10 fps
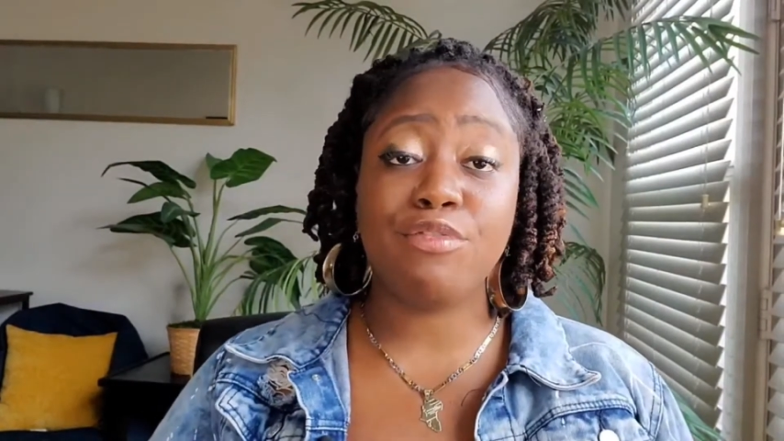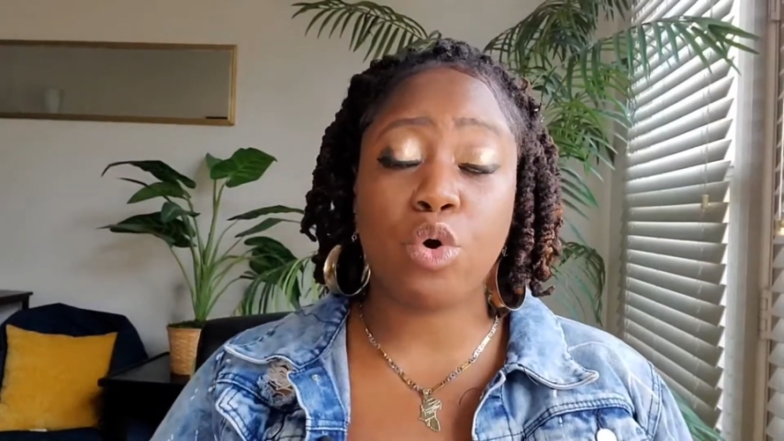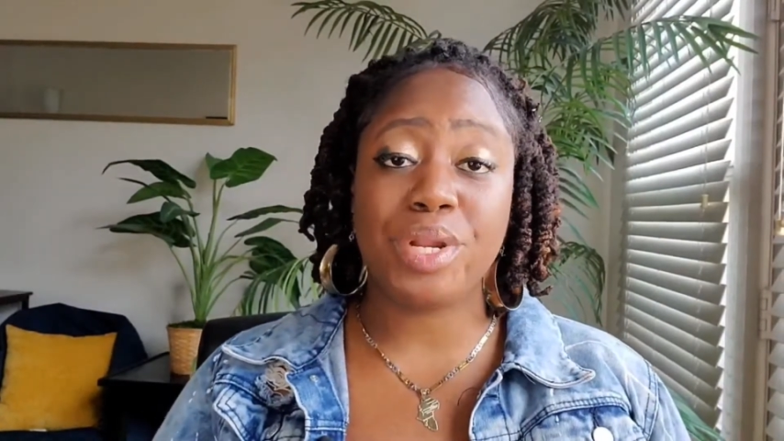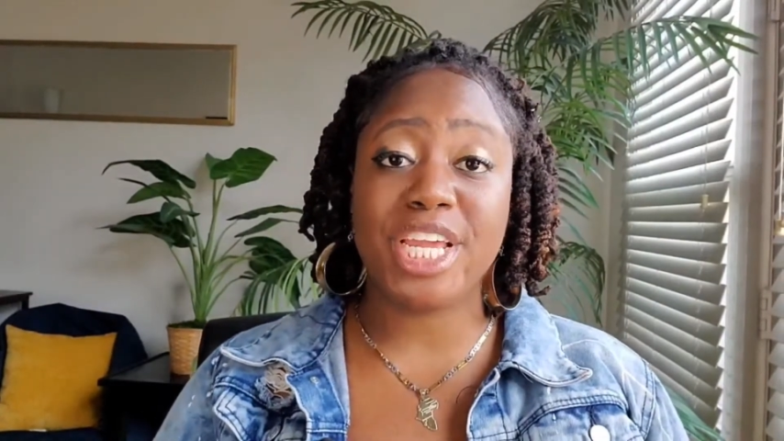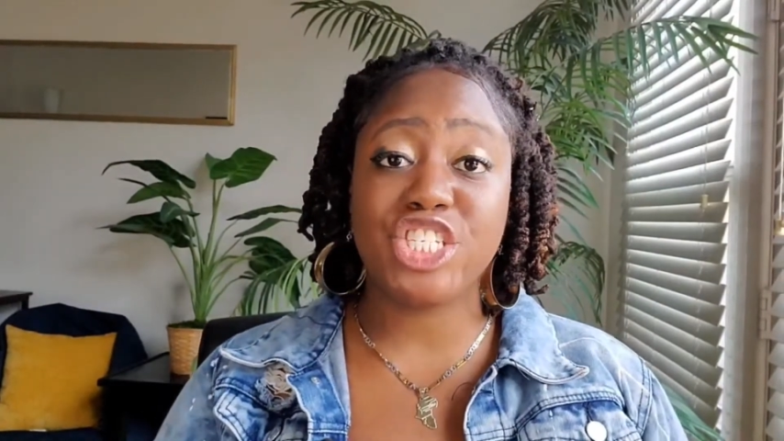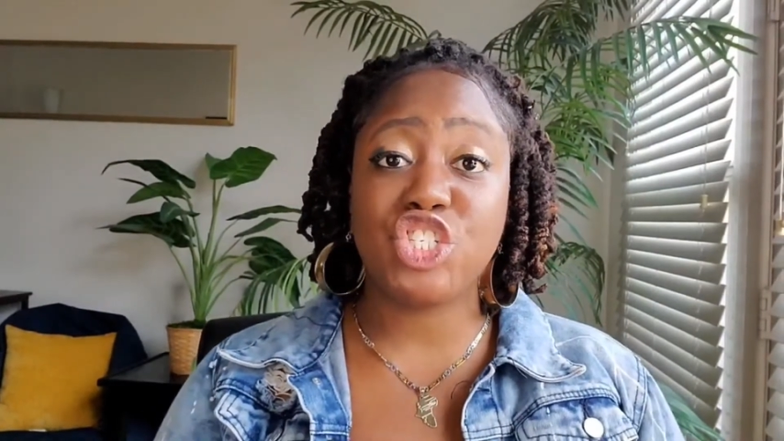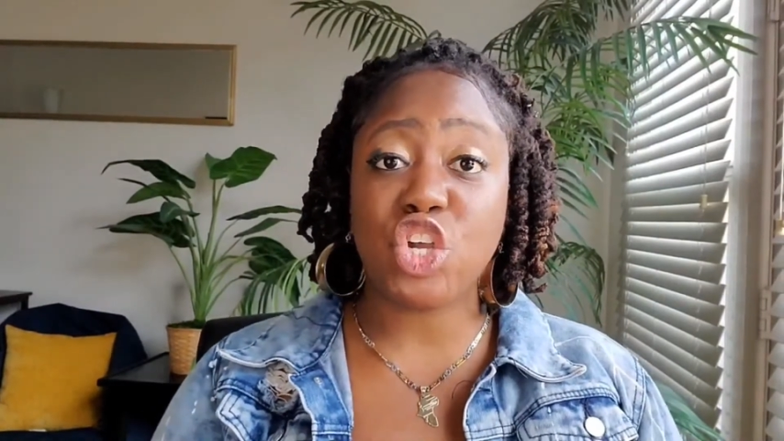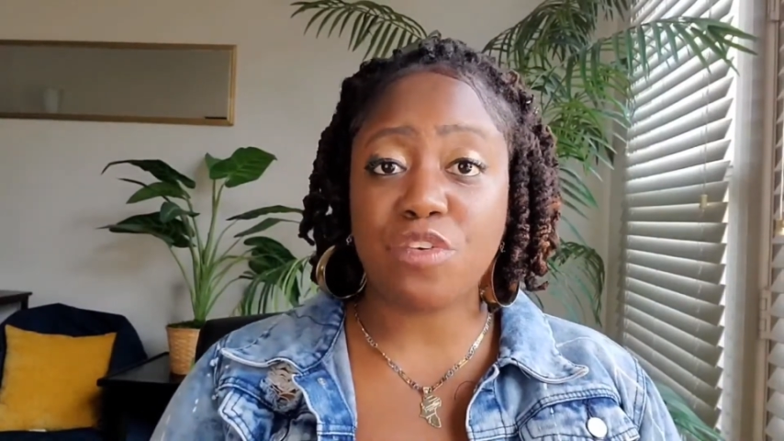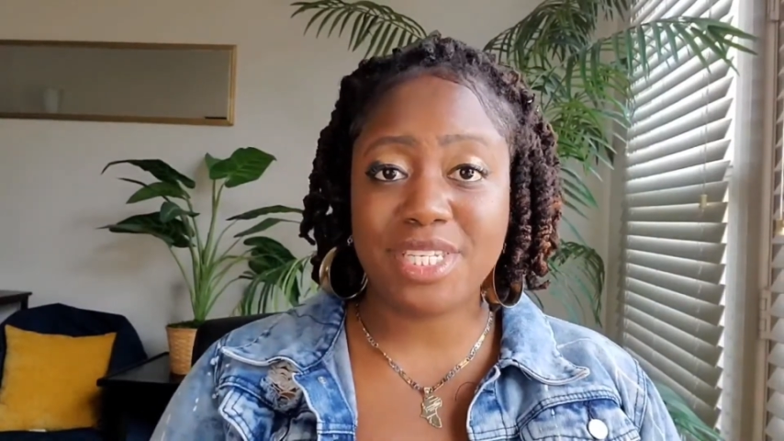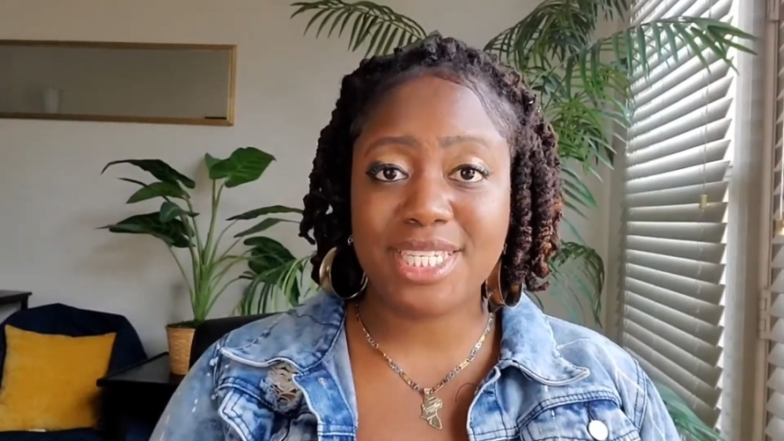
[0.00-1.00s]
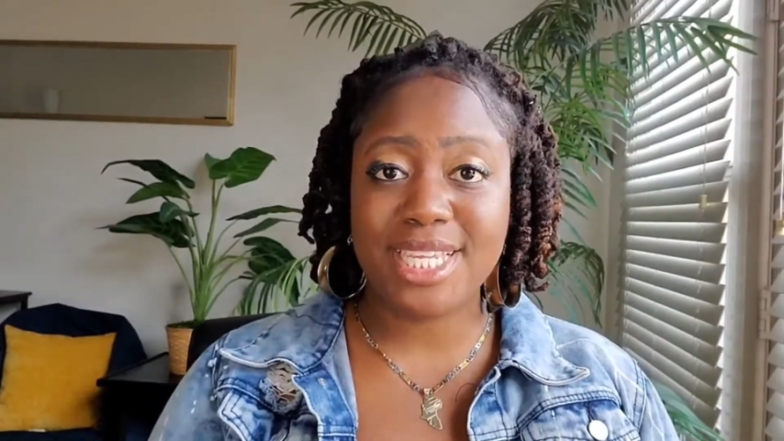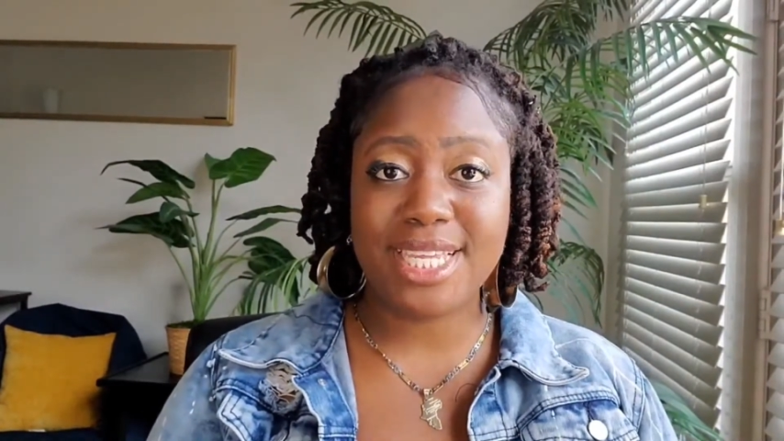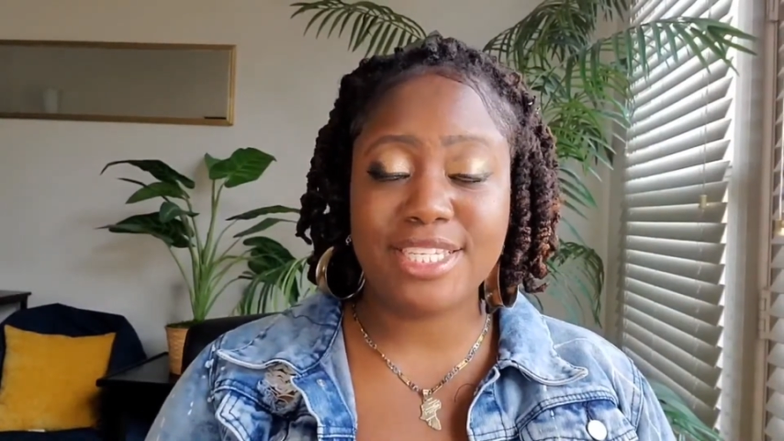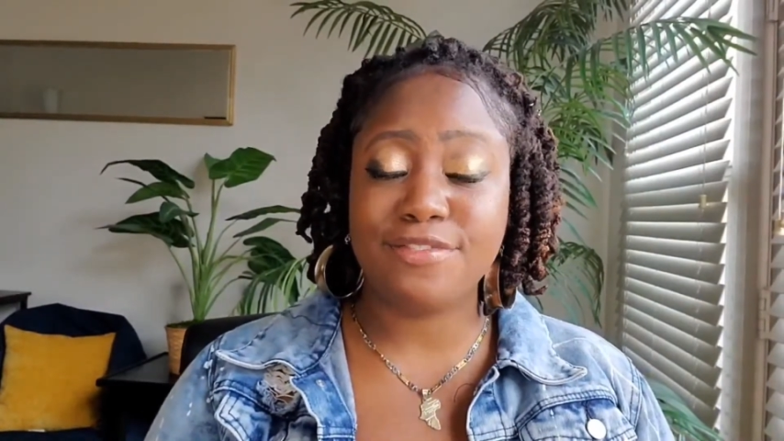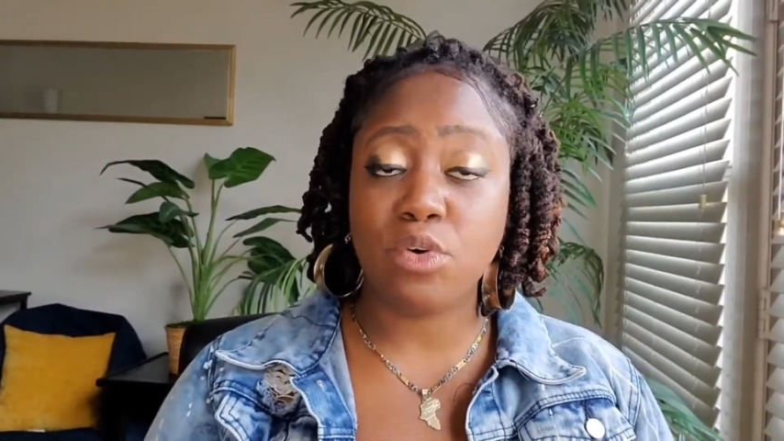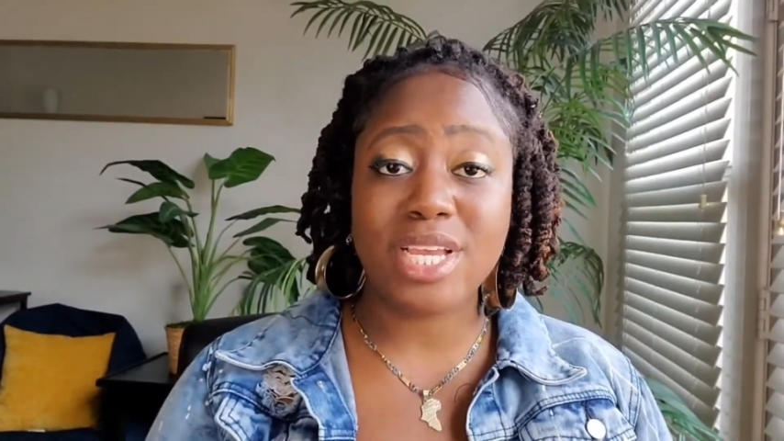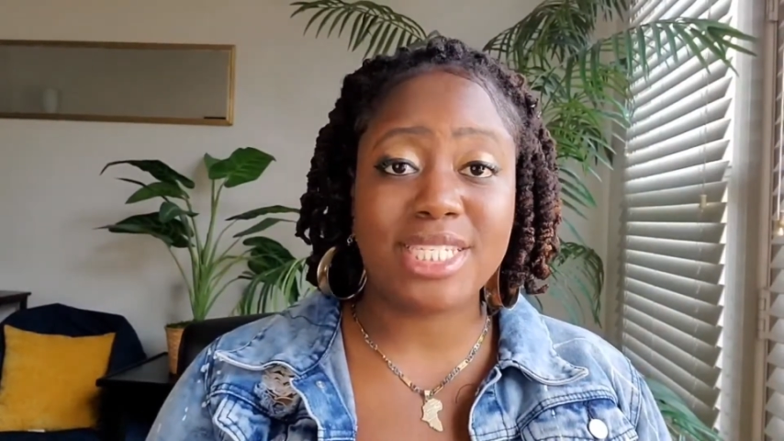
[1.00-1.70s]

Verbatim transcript: forwarding services for